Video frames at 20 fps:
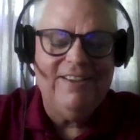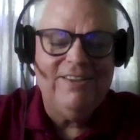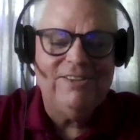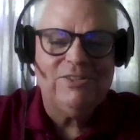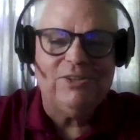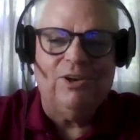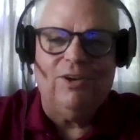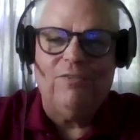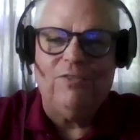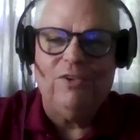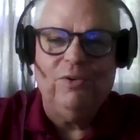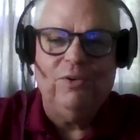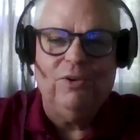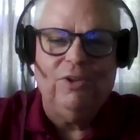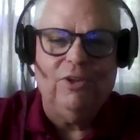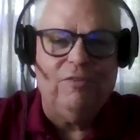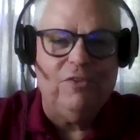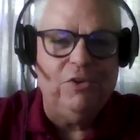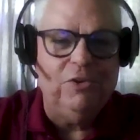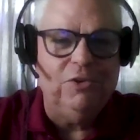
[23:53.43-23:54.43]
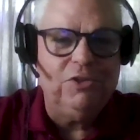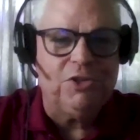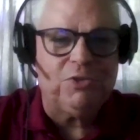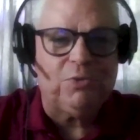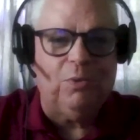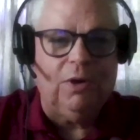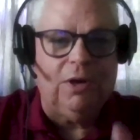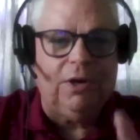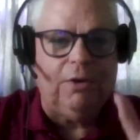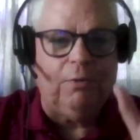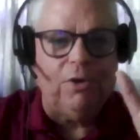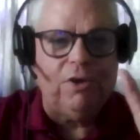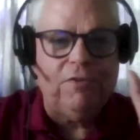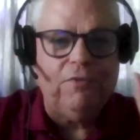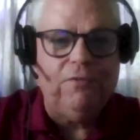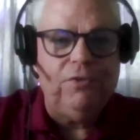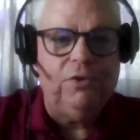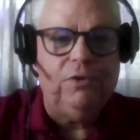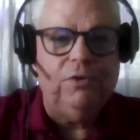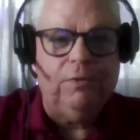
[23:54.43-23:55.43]
So if you just want to
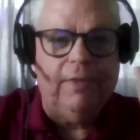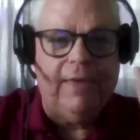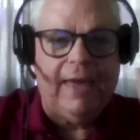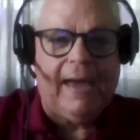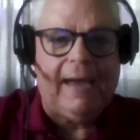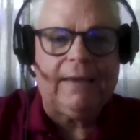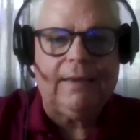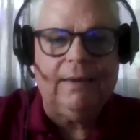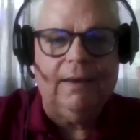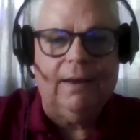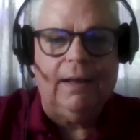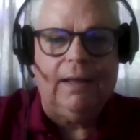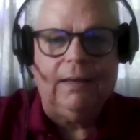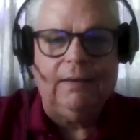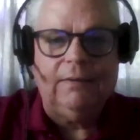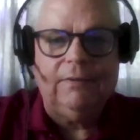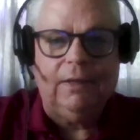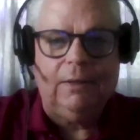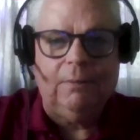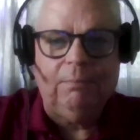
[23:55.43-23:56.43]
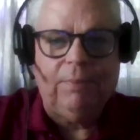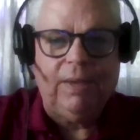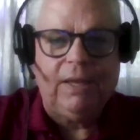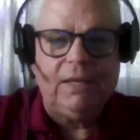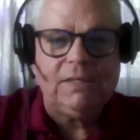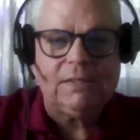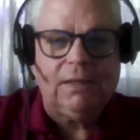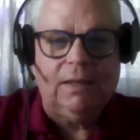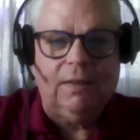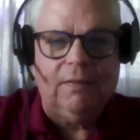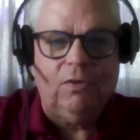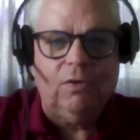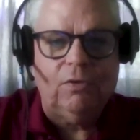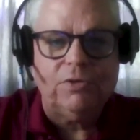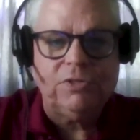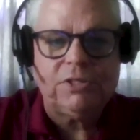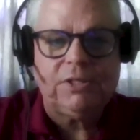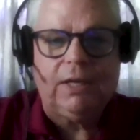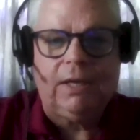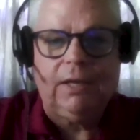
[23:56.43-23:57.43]
review that content based on
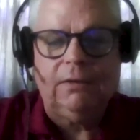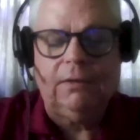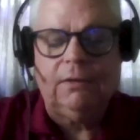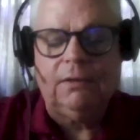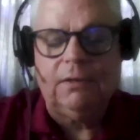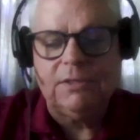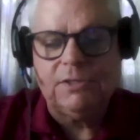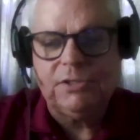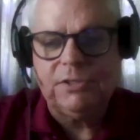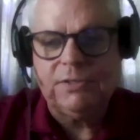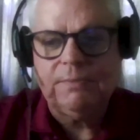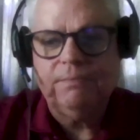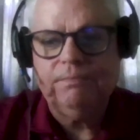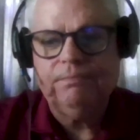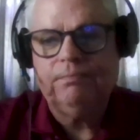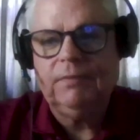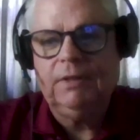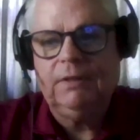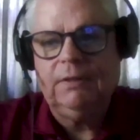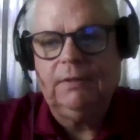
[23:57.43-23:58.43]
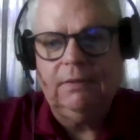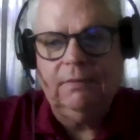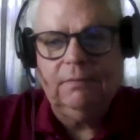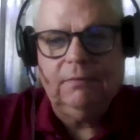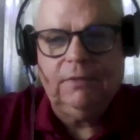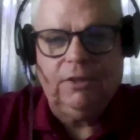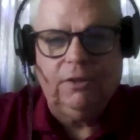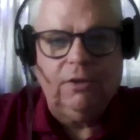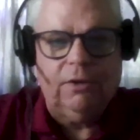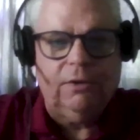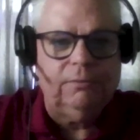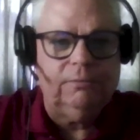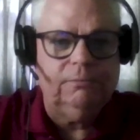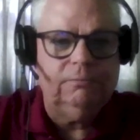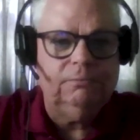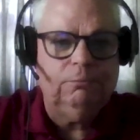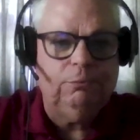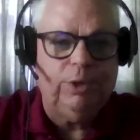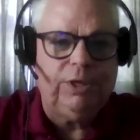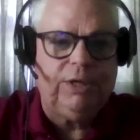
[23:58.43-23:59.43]
those standards,
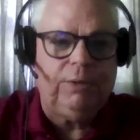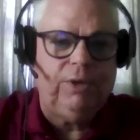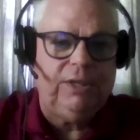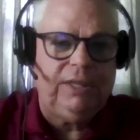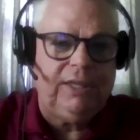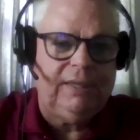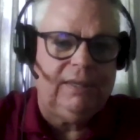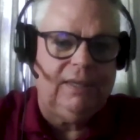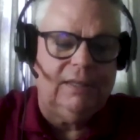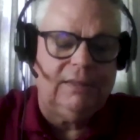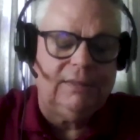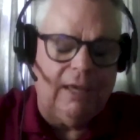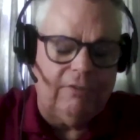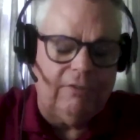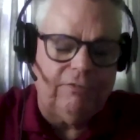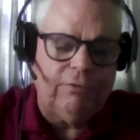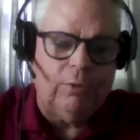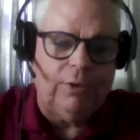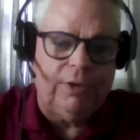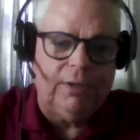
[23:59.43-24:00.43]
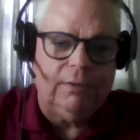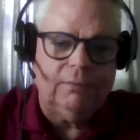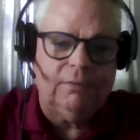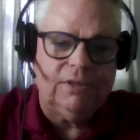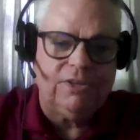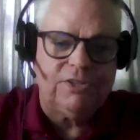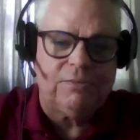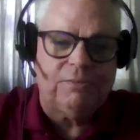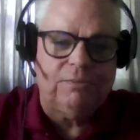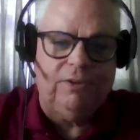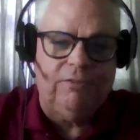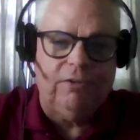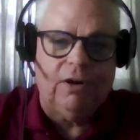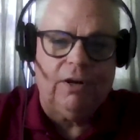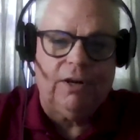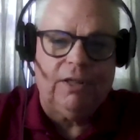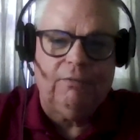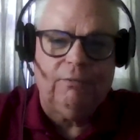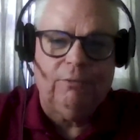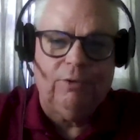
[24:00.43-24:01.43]
we can get that for you, because if we've
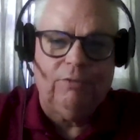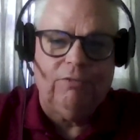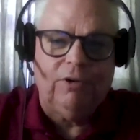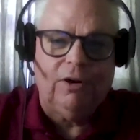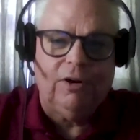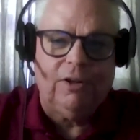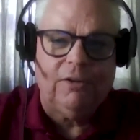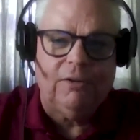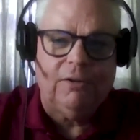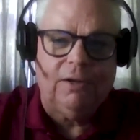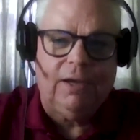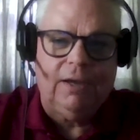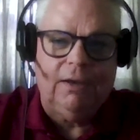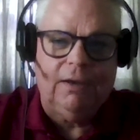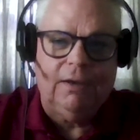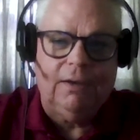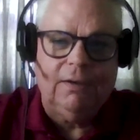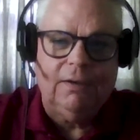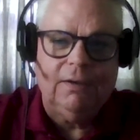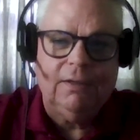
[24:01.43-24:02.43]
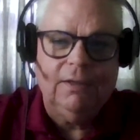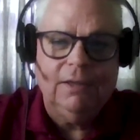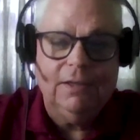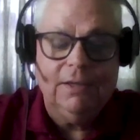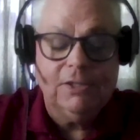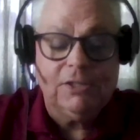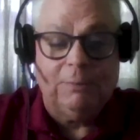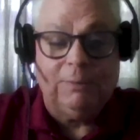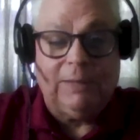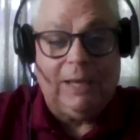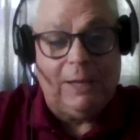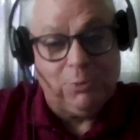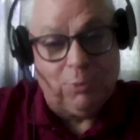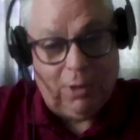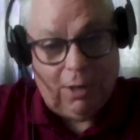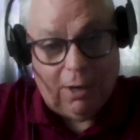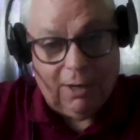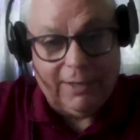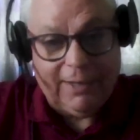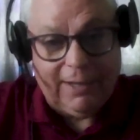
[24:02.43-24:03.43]
already created it. Sometimes
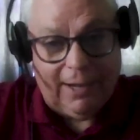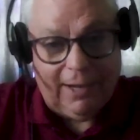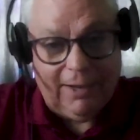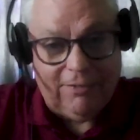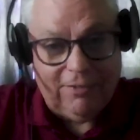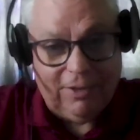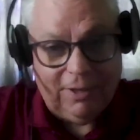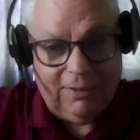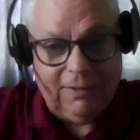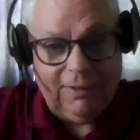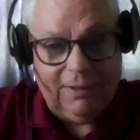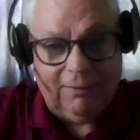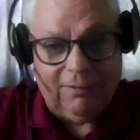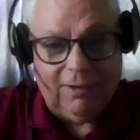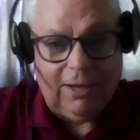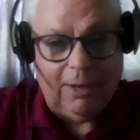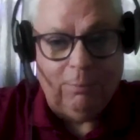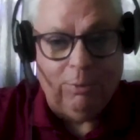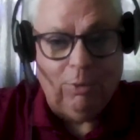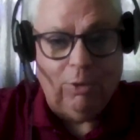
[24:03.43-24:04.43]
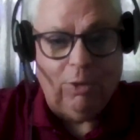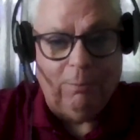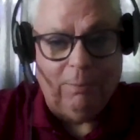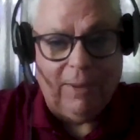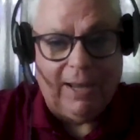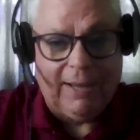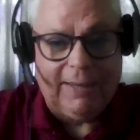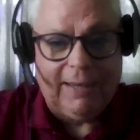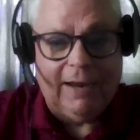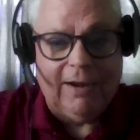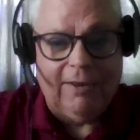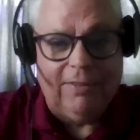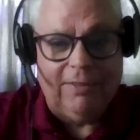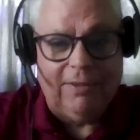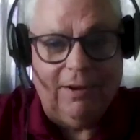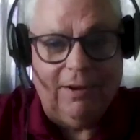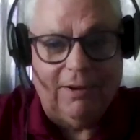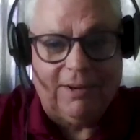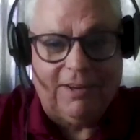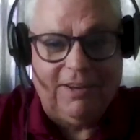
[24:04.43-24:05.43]
we archive it and we got to pull it back out
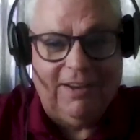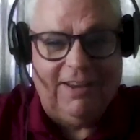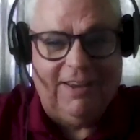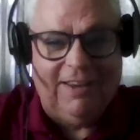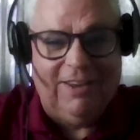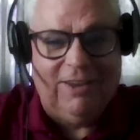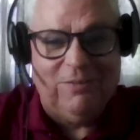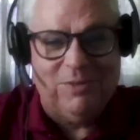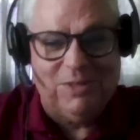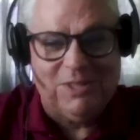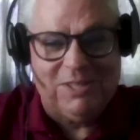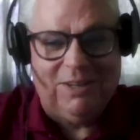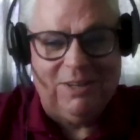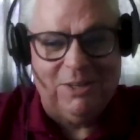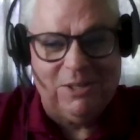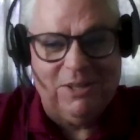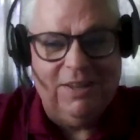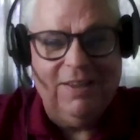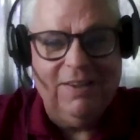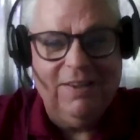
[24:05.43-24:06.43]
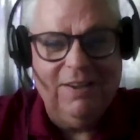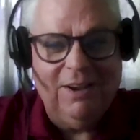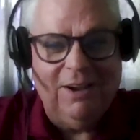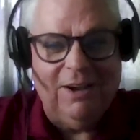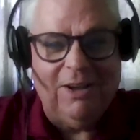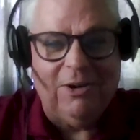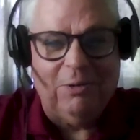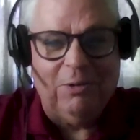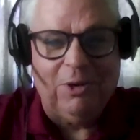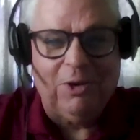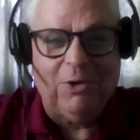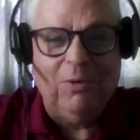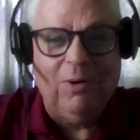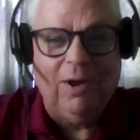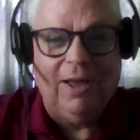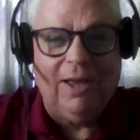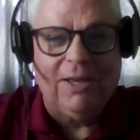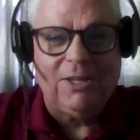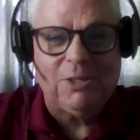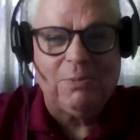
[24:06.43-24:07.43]
archives on a
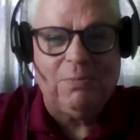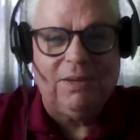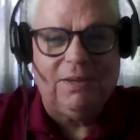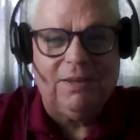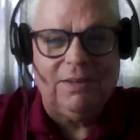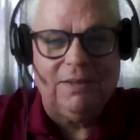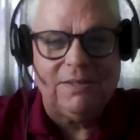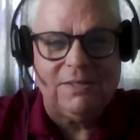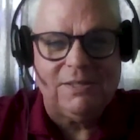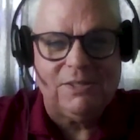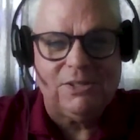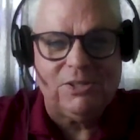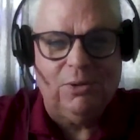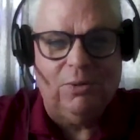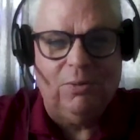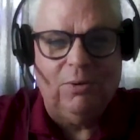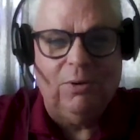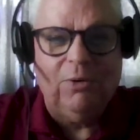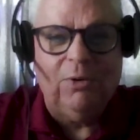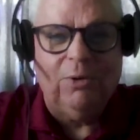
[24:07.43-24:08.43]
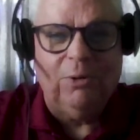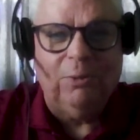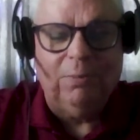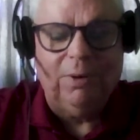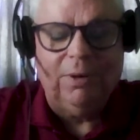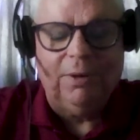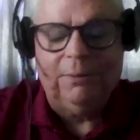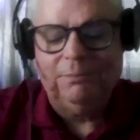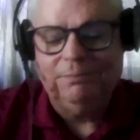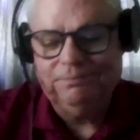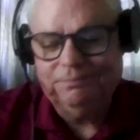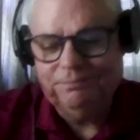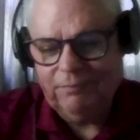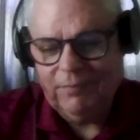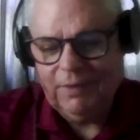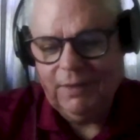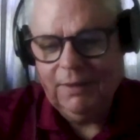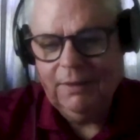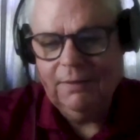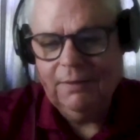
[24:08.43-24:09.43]
request because it's so old. But
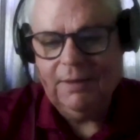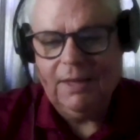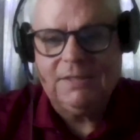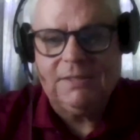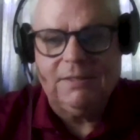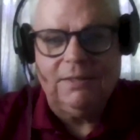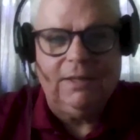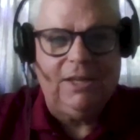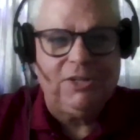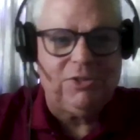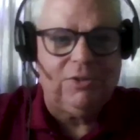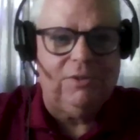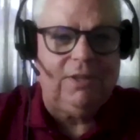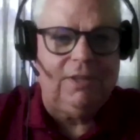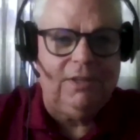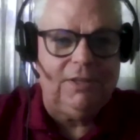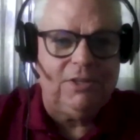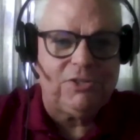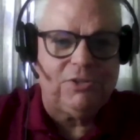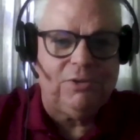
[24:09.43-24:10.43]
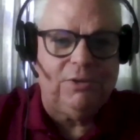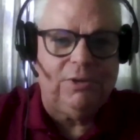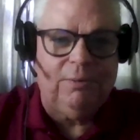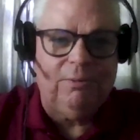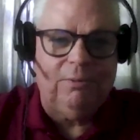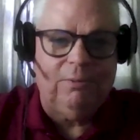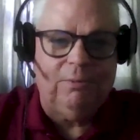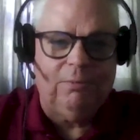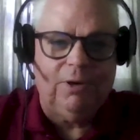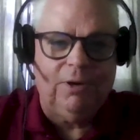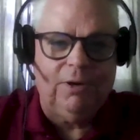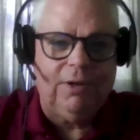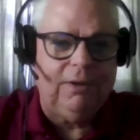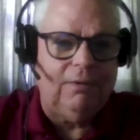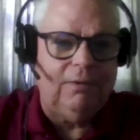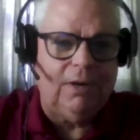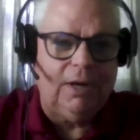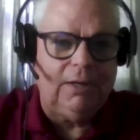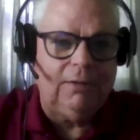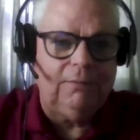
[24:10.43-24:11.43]
that's the nature of the industry we're
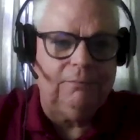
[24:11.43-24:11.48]
in, right?